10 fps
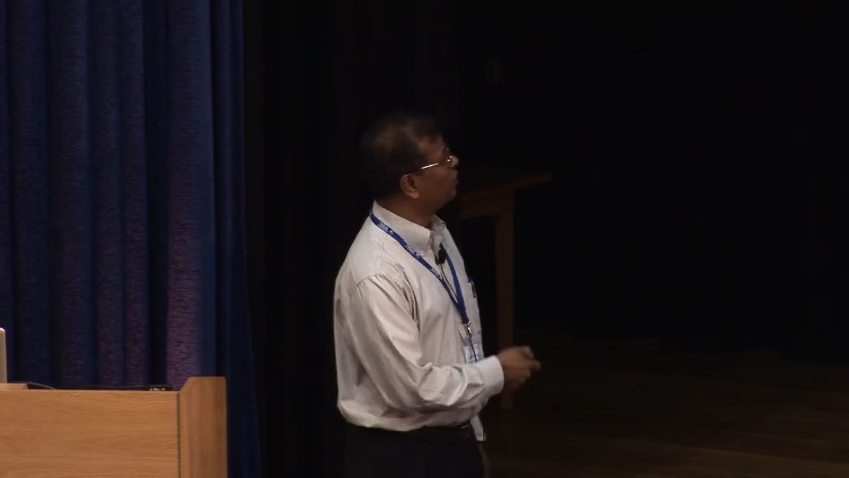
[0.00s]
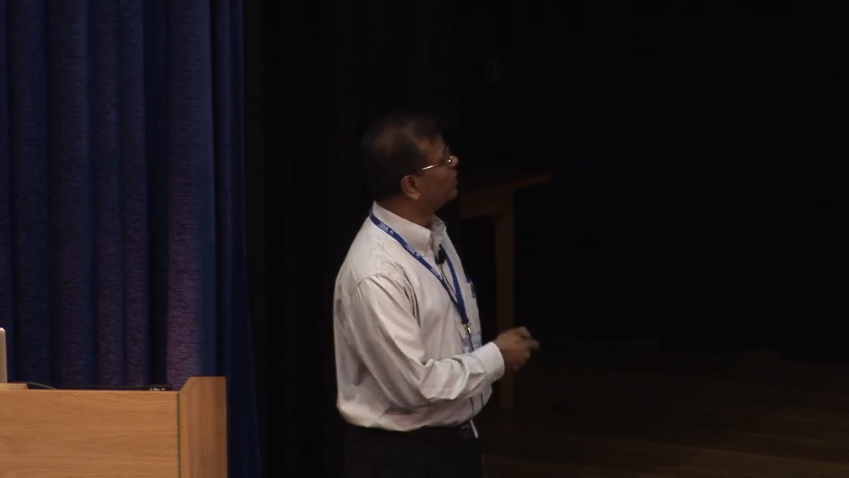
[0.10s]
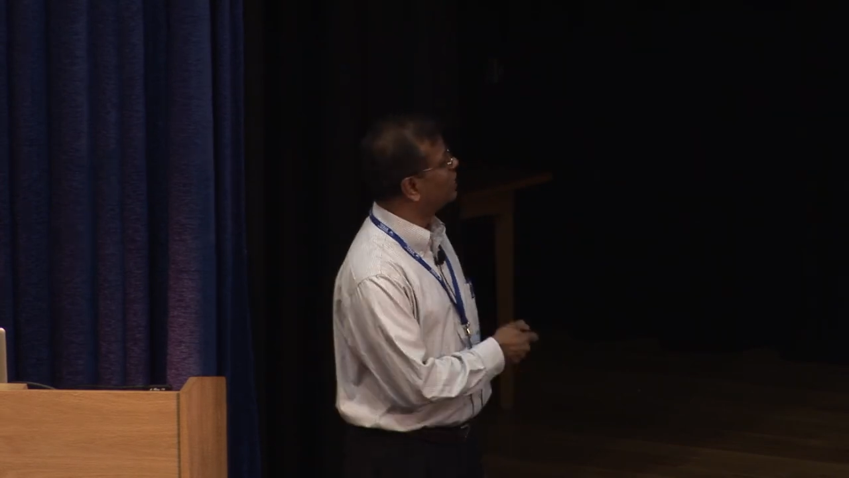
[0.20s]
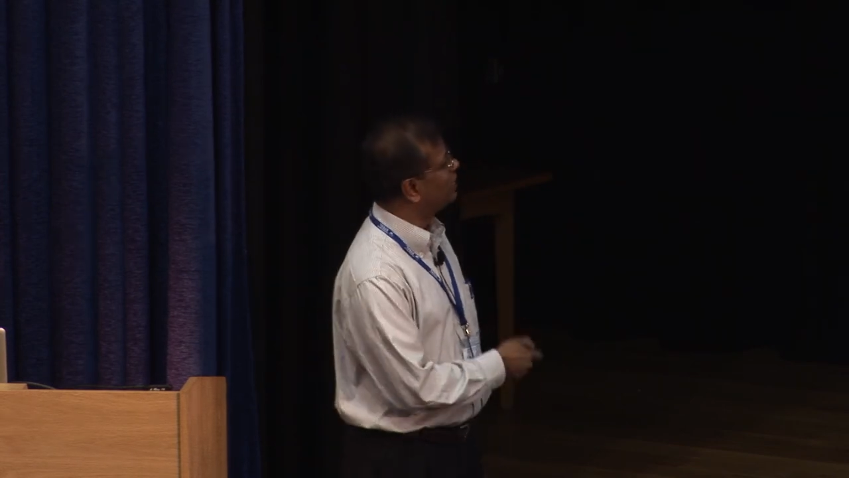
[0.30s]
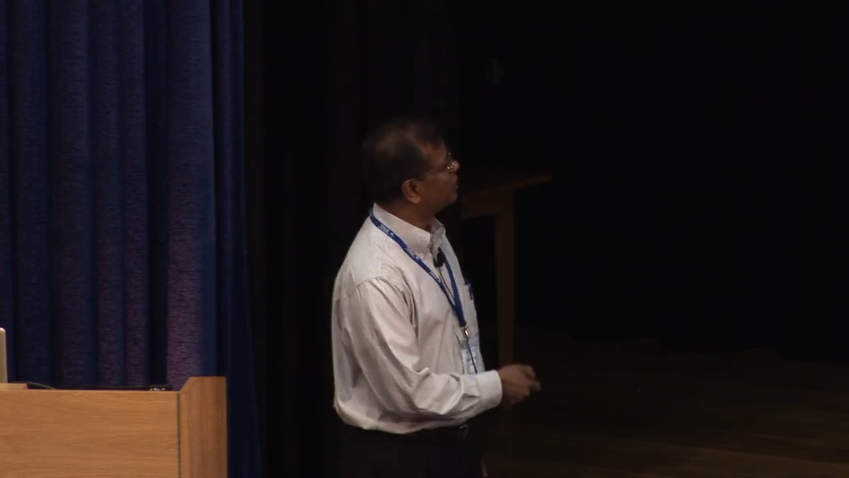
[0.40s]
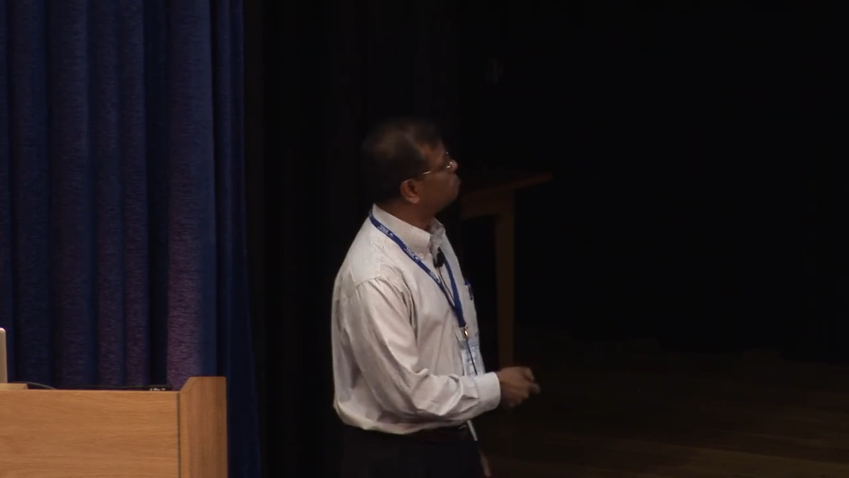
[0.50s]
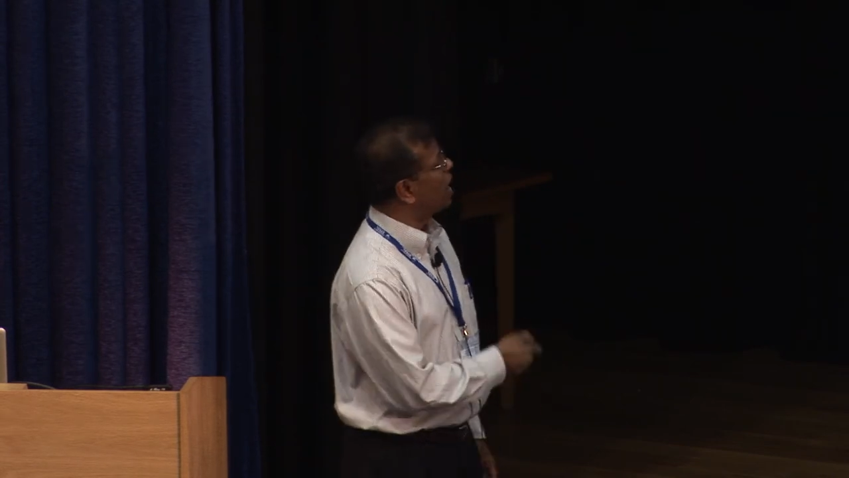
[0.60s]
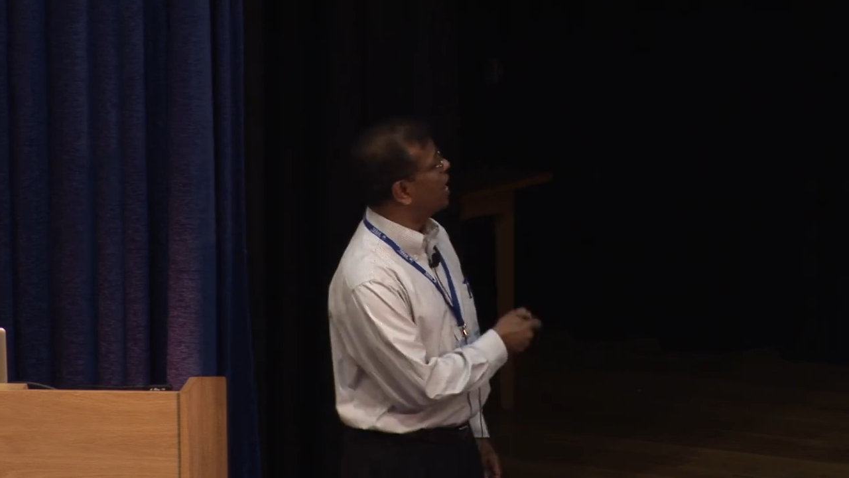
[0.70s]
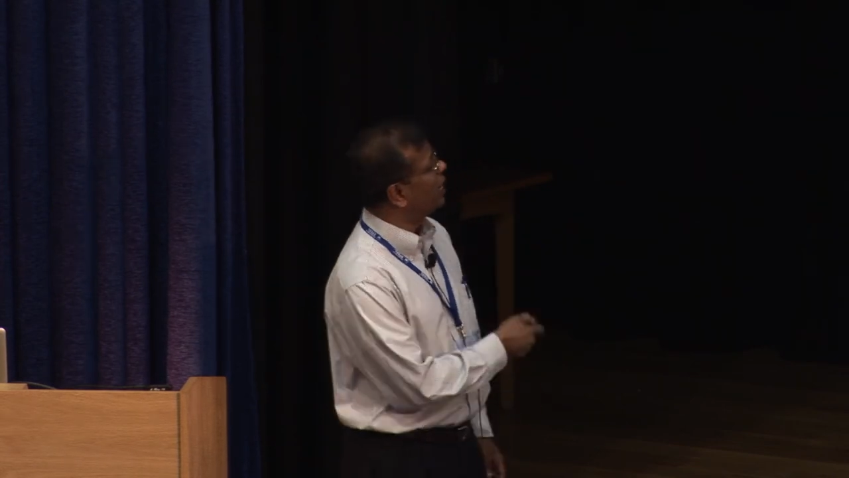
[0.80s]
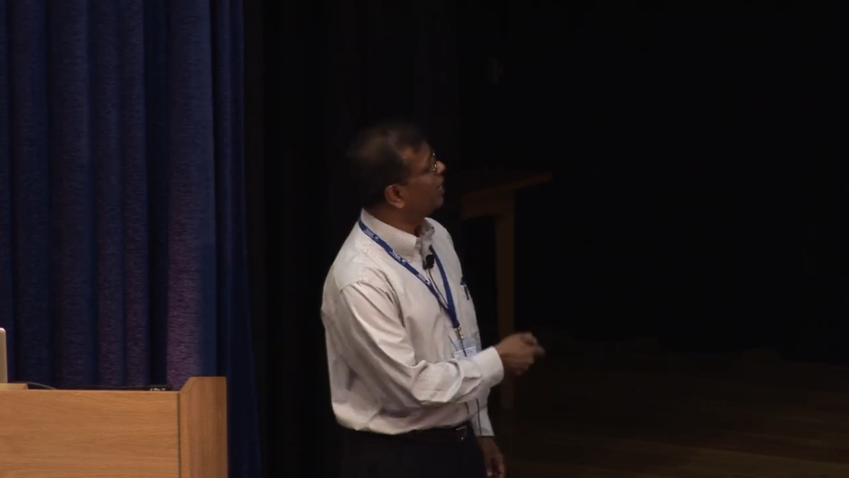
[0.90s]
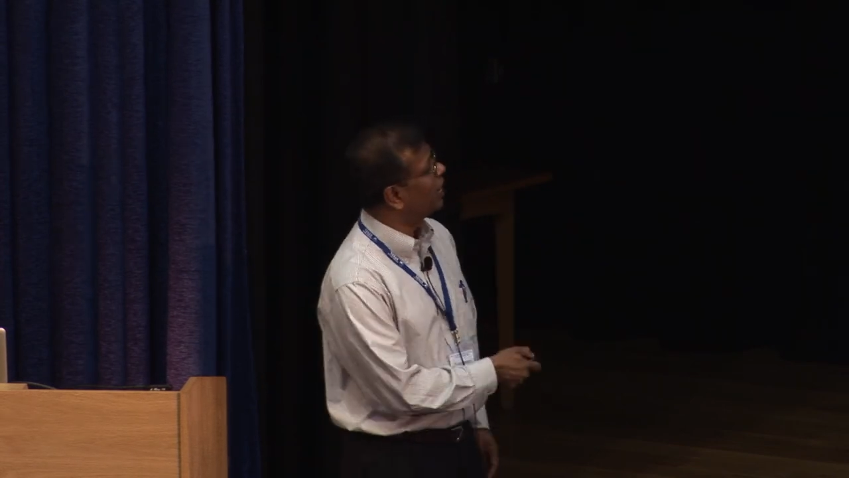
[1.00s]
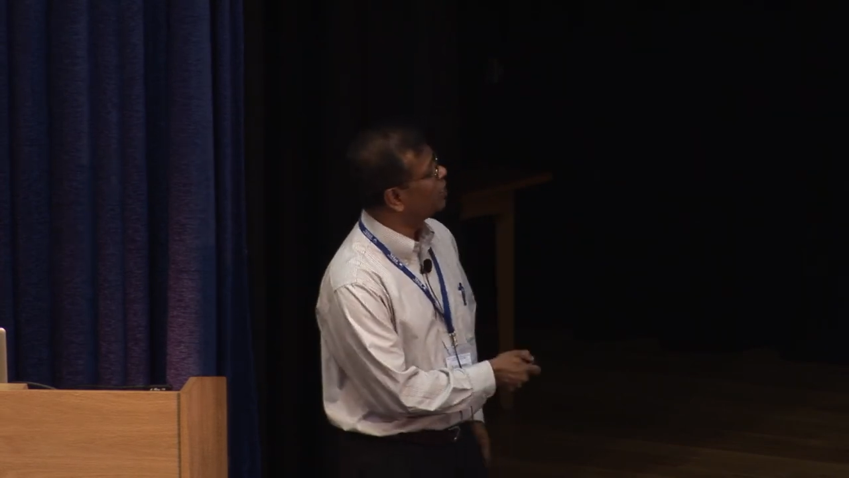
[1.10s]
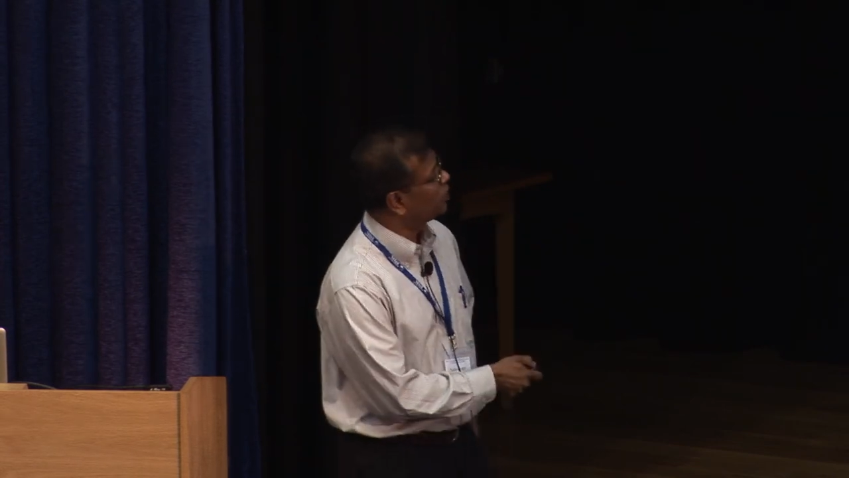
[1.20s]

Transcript: You will see this banding